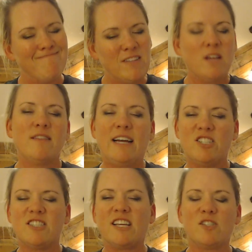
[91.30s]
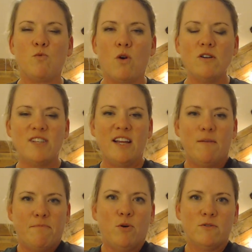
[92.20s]
that just gets worse and
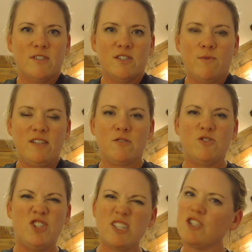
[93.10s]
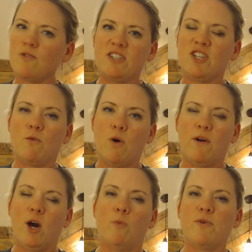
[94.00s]
it pulls this way. So just stretching won't help.